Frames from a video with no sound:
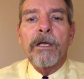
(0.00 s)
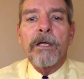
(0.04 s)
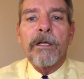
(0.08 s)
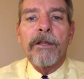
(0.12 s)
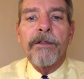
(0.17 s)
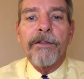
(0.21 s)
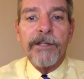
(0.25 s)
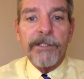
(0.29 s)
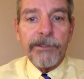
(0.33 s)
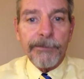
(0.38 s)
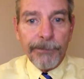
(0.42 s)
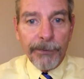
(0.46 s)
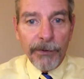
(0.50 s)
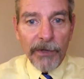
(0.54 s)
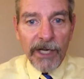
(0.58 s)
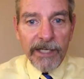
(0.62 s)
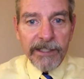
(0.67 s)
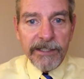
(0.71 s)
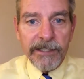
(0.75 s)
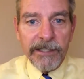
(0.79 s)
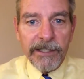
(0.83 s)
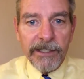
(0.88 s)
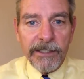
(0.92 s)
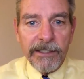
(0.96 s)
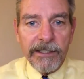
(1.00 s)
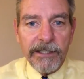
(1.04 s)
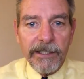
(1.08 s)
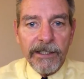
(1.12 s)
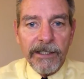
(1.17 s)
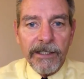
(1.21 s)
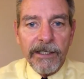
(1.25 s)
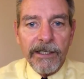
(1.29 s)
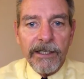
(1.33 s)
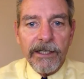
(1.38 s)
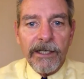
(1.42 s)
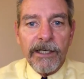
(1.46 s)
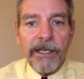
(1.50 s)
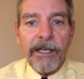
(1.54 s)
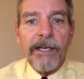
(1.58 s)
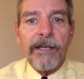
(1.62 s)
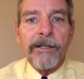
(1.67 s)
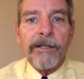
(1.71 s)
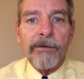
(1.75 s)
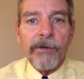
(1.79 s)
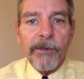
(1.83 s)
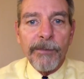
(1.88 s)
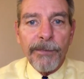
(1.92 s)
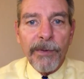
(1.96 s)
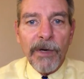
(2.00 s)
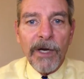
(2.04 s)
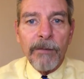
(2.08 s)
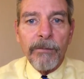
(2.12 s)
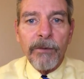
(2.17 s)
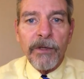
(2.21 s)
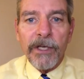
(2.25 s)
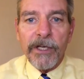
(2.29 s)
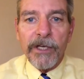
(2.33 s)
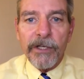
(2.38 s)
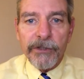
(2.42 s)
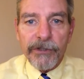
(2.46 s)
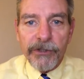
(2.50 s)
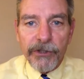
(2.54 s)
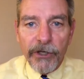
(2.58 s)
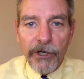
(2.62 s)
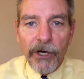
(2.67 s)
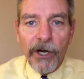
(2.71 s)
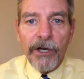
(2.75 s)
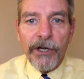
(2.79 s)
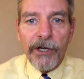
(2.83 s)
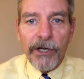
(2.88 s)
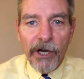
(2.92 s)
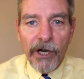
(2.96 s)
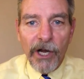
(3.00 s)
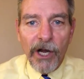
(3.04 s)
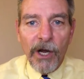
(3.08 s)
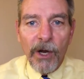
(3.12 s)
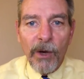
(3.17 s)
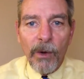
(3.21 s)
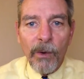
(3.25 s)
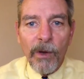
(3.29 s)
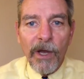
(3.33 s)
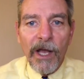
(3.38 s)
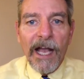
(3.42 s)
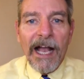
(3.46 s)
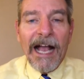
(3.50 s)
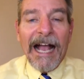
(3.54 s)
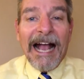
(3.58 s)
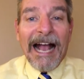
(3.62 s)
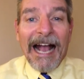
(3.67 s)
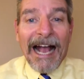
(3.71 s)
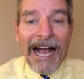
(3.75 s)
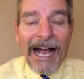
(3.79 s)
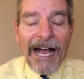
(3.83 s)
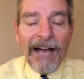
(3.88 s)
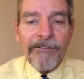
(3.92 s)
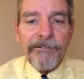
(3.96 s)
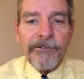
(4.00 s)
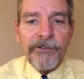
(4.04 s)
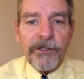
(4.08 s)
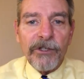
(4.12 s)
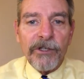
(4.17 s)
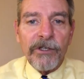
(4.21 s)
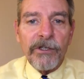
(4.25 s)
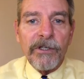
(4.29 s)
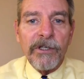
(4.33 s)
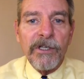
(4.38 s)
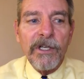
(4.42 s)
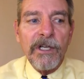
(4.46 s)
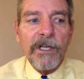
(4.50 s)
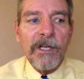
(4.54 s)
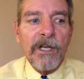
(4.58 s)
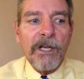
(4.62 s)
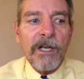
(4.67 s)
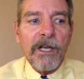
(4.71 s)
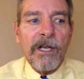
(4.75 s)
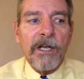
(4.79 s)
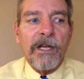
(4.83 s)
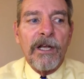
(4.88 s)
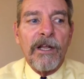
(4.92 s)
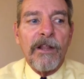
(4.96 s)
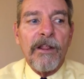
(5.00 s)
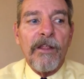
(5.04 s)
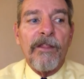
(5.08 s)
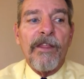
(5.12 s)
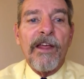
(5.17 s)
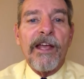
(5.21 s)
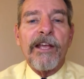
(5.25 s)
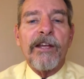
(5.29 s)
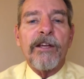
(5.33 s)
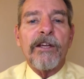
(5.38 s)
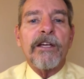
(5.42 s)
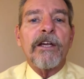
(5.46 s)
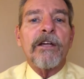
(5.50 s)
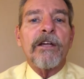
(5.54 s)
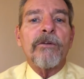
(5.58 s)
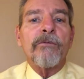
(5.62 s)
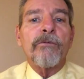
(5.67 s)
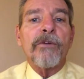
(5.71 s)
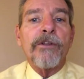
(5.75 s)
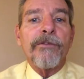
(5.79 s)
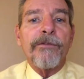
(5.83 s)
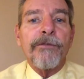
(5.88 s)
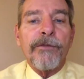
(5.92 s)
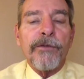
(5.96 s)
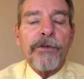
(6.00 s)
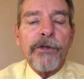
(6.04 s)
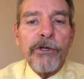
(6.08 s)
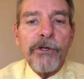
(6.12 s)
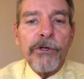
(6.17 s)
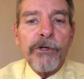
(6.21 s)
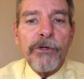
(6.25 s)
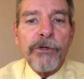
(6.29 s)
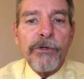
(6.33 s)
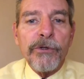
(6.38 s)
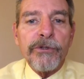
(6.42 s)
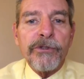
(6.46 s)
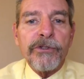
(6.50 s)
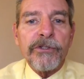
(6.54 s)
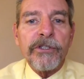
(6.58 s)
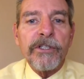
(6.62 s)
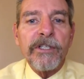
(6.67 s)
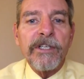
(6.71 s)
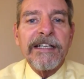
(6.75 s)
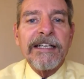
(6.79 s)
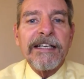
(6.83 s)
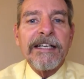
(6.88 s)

this president and the Republicans are going to go after they refuse